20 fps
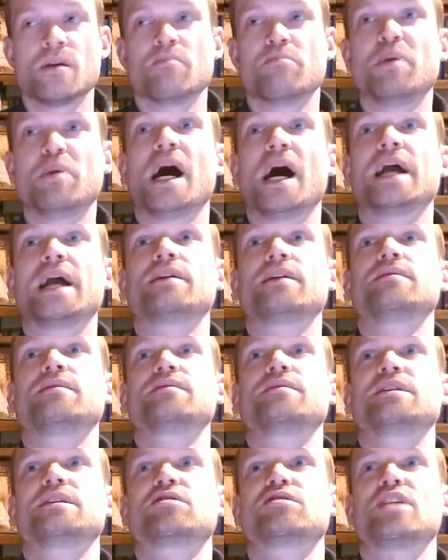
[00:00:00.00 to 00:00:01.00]
But
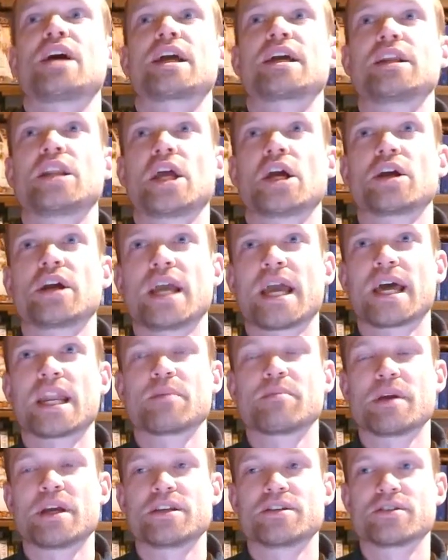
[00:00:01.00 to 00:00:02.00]
the secondary
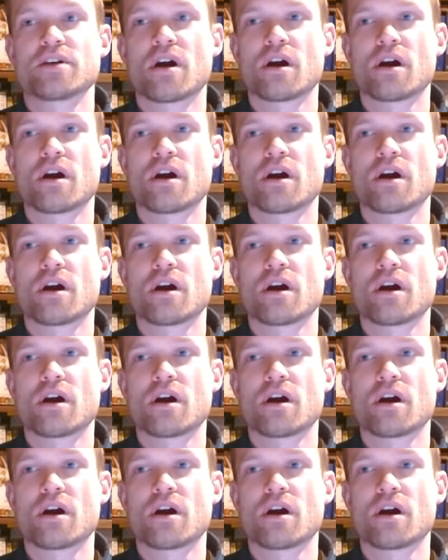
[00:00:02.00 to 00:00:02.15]
enemies